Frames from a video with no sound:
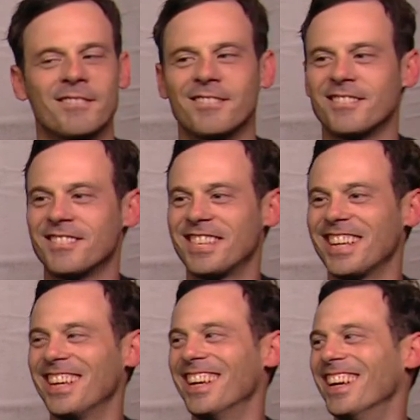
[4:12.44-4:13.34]

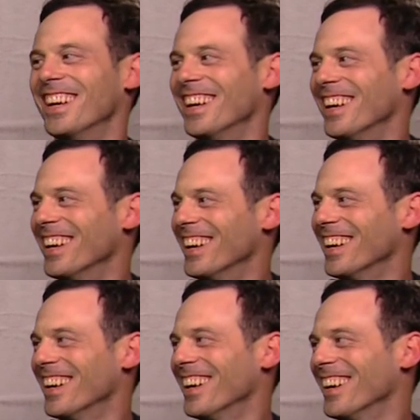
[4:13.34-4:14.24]

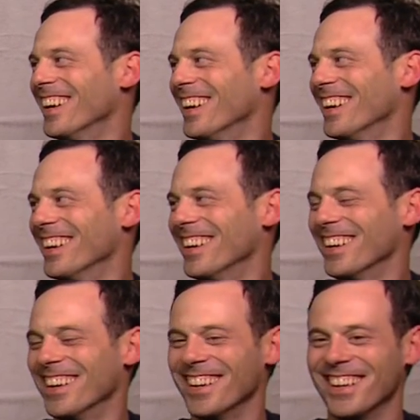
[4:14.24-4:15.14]

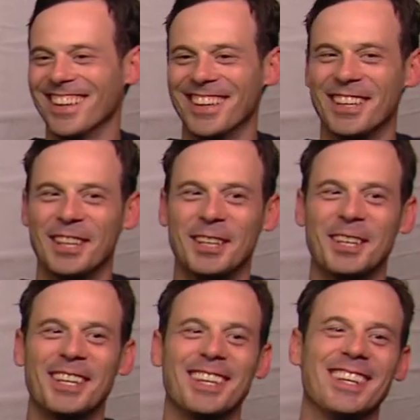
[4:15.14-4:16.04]

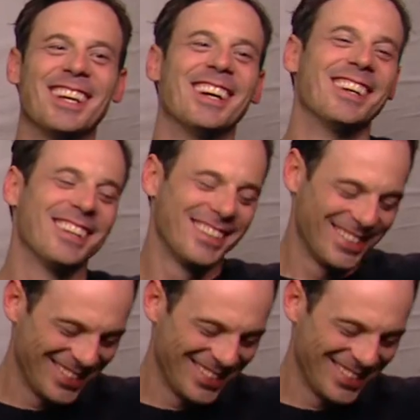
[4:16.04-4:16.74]
This person isn't speaking.